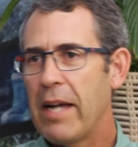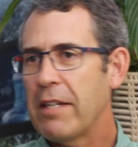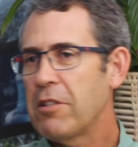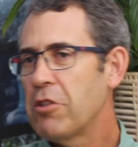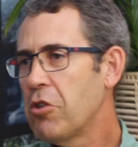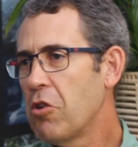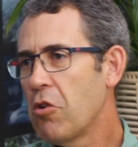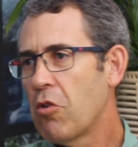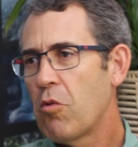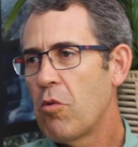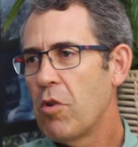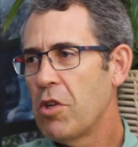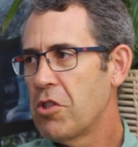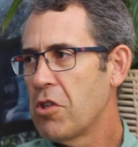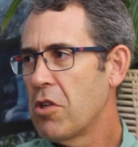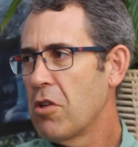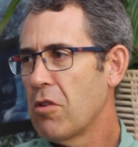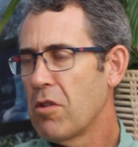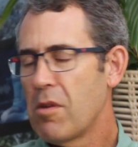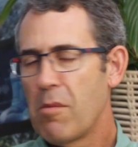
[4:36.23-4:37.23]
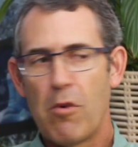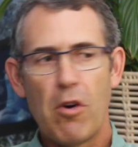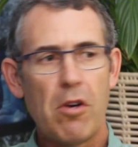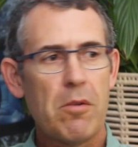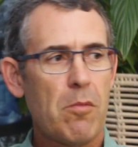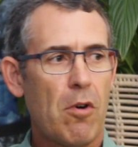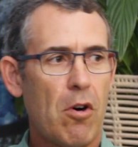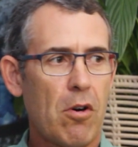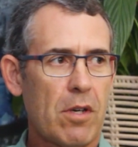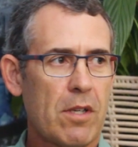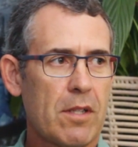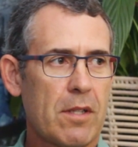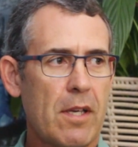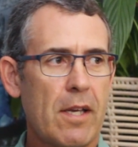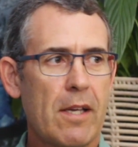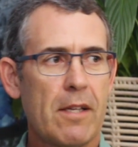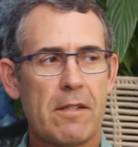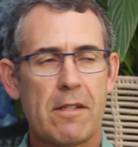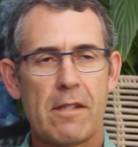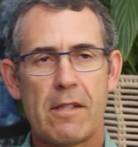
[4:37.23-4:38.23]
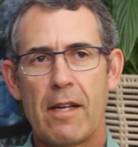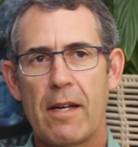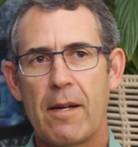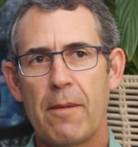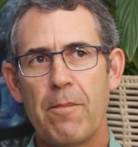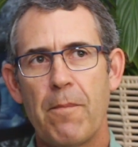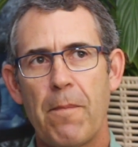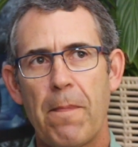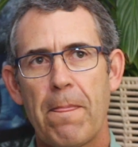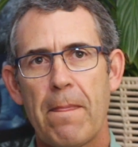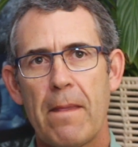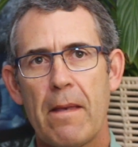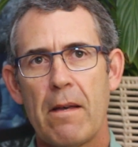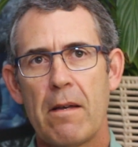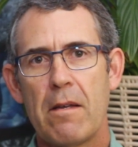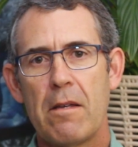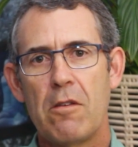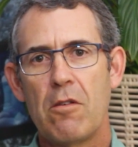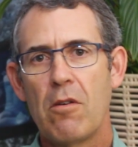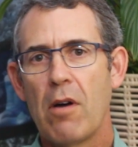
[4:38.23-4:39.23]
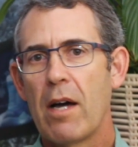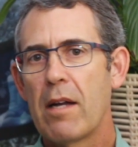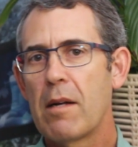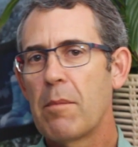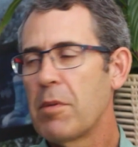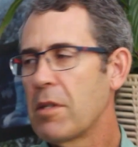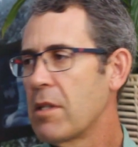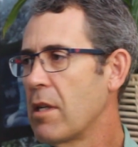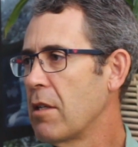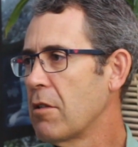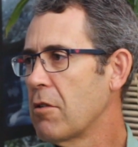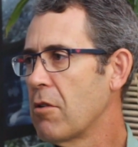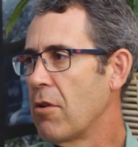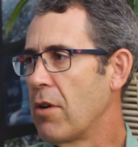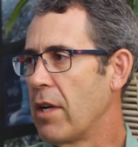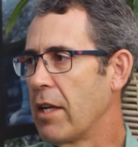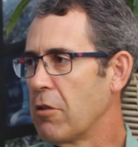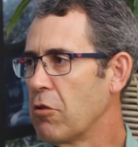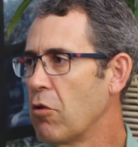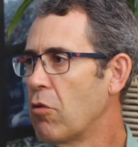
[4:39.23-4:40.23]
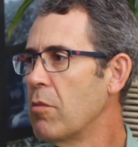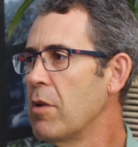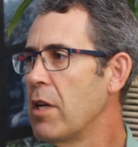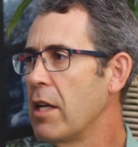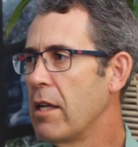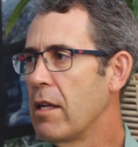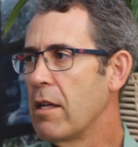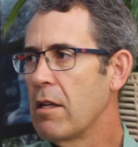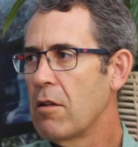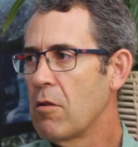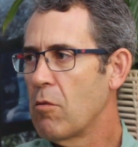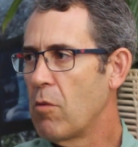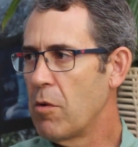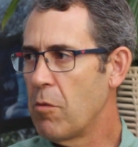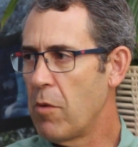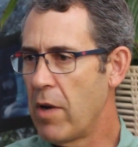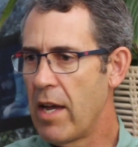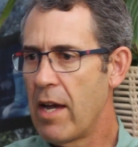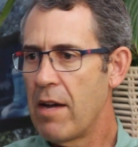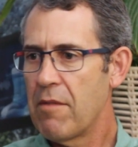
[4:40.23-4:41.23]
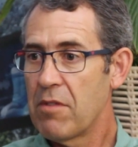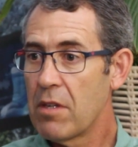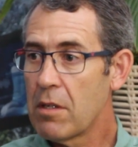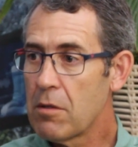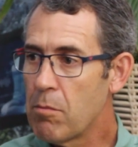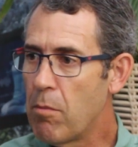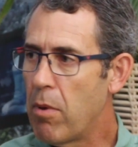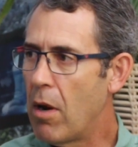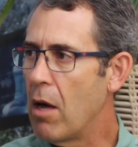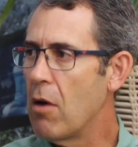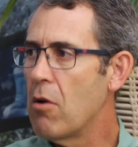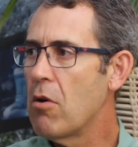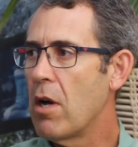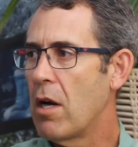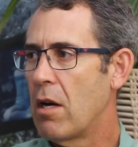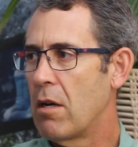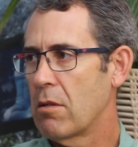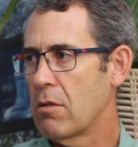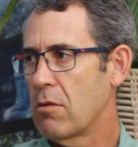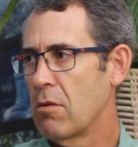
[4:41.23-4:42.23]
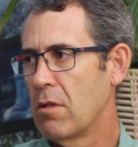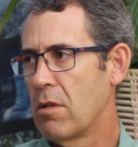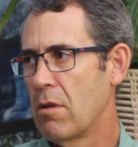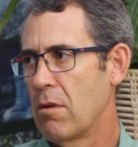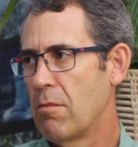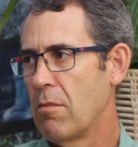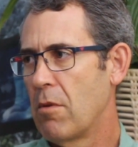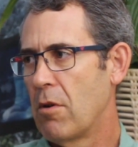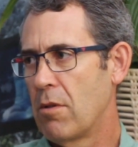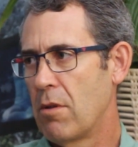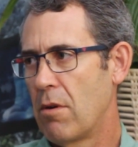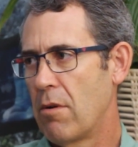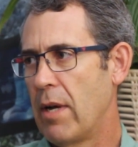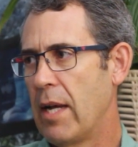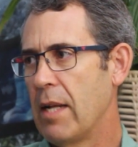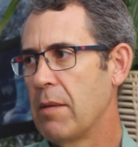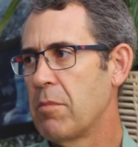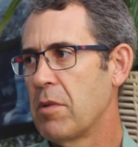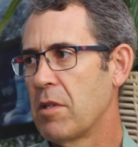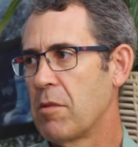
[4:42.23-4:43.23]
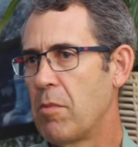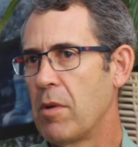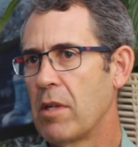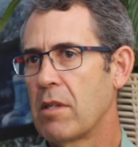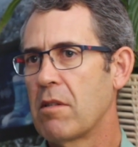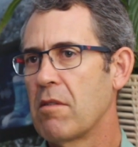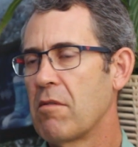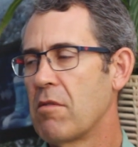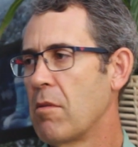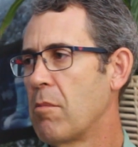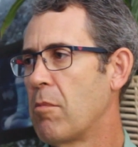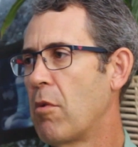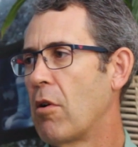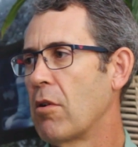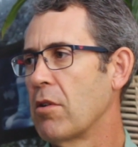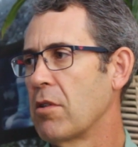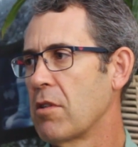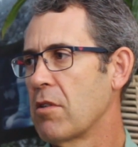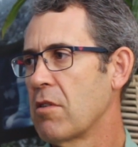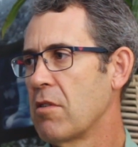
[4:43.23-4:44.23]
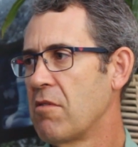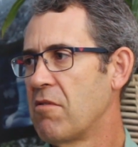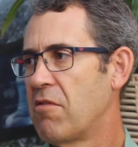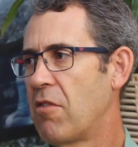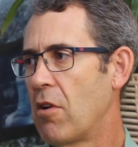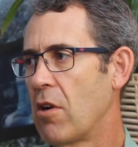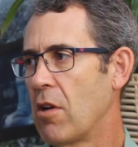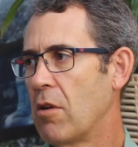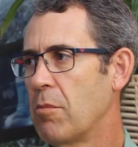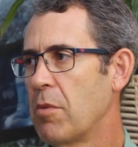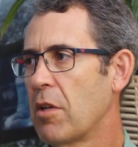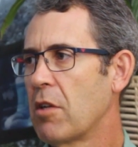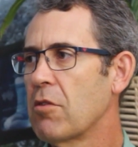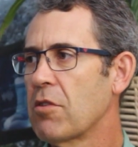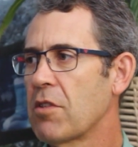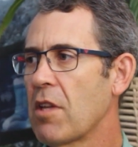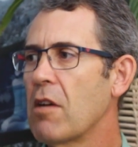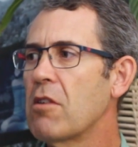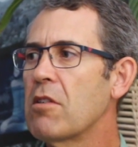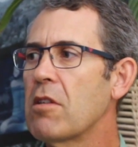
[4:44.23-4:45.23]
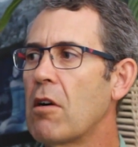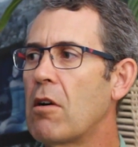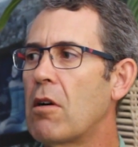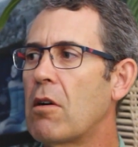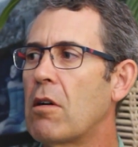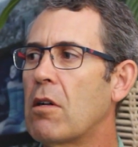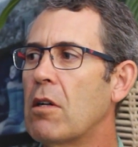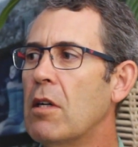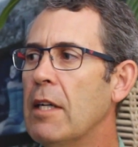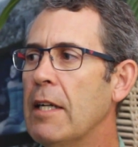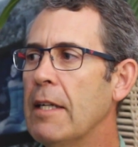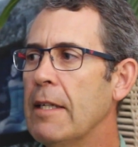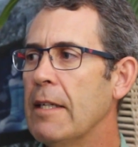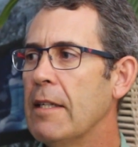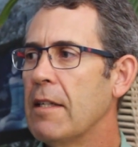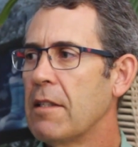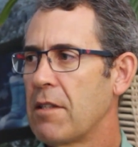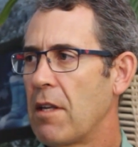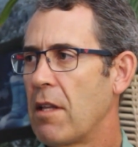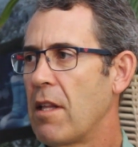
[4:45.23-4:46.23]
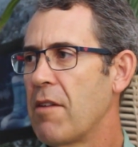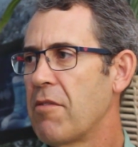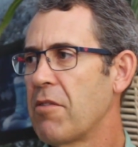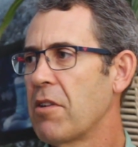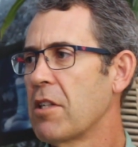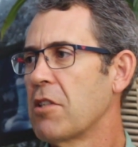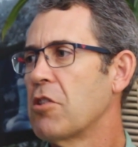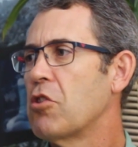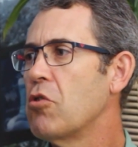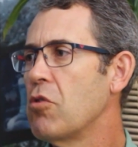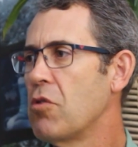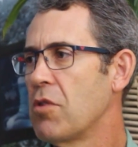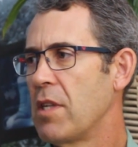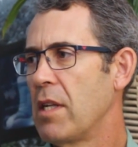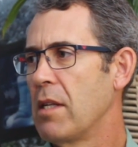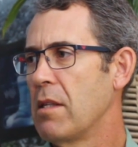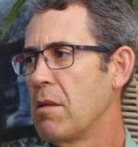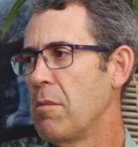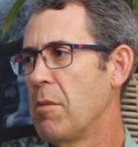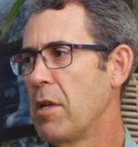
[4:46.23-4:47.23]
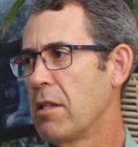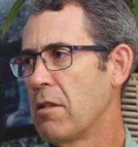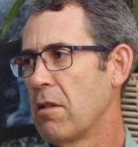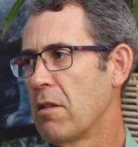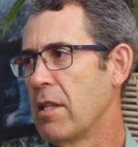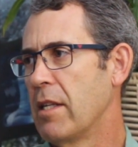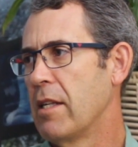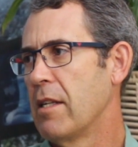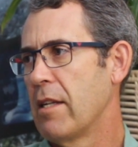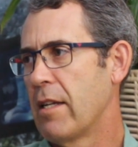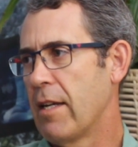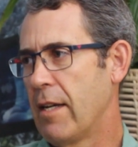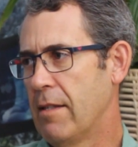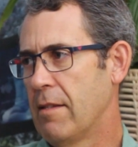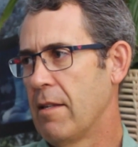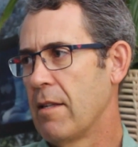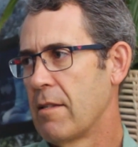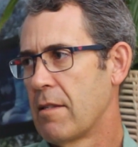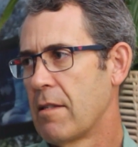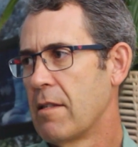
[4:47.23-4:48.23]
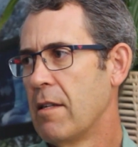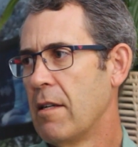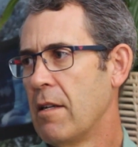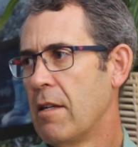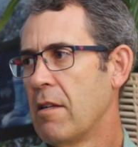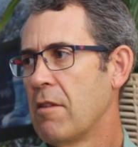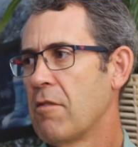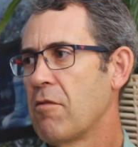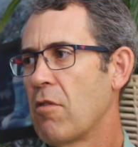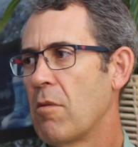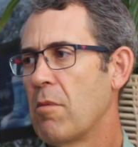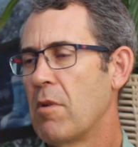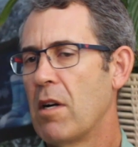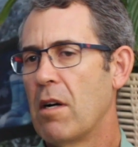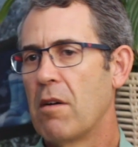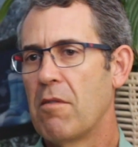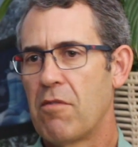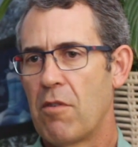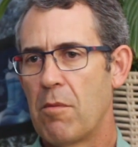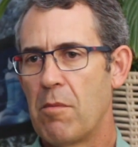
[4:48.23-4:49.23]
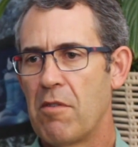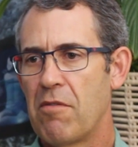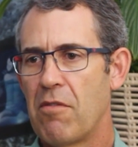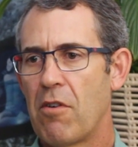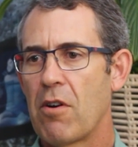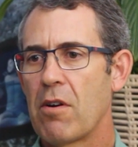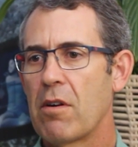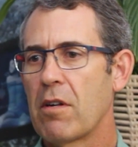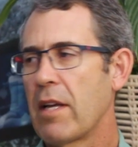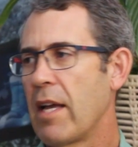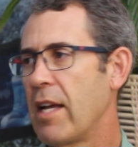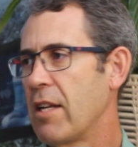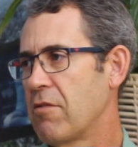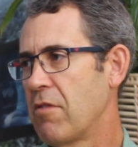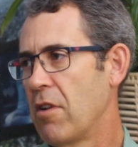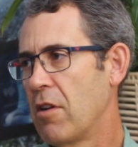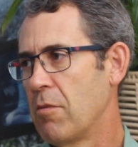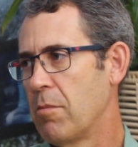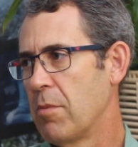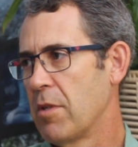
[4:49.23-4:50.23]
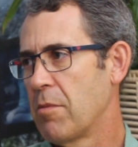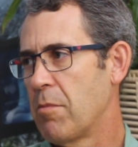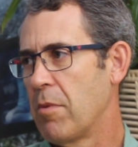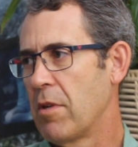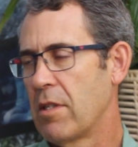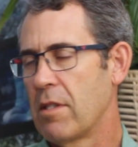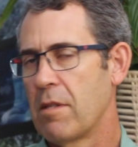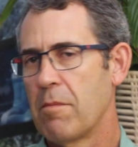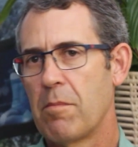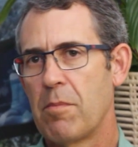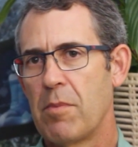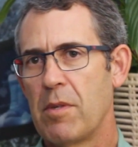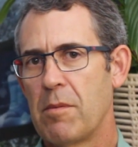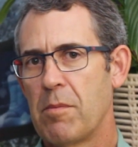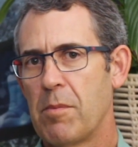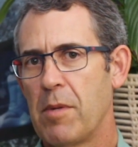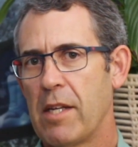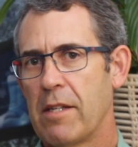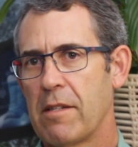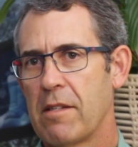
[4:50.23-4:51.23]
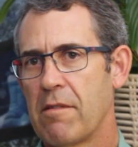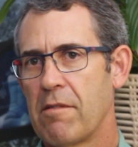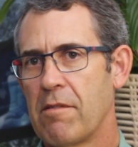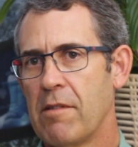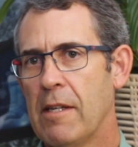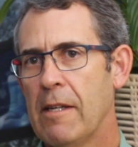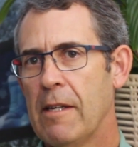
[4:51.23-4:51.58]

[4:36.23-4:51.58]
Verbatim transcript: back to your question on the bond market is um, you're 100% correct. Normally, when we have this blowout on the, on the RAND perspective, the bonds follow because those are South Africa's two sentimental indicators yes. from a from a foreign cash flow perspective.